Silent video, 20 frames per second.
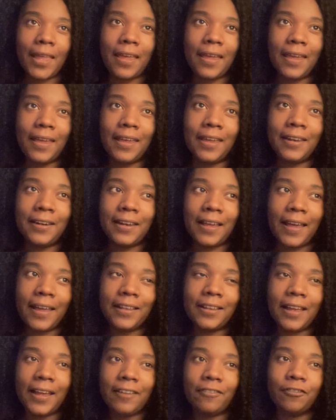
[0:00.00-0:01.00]
And
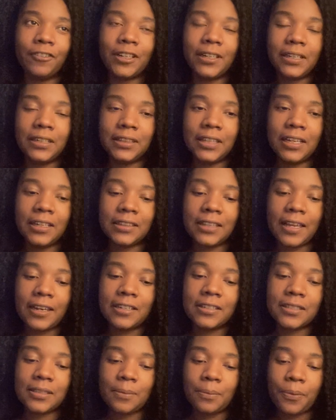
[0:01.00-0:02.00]
I really think that
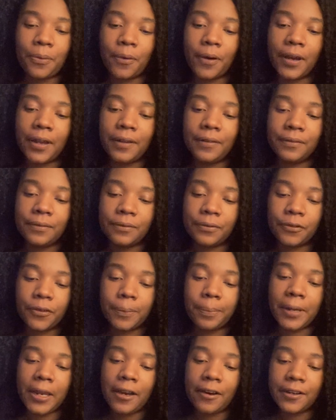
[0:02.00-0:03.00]
it's important for
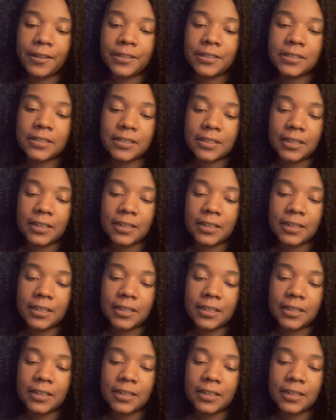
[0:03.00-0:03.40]
parents,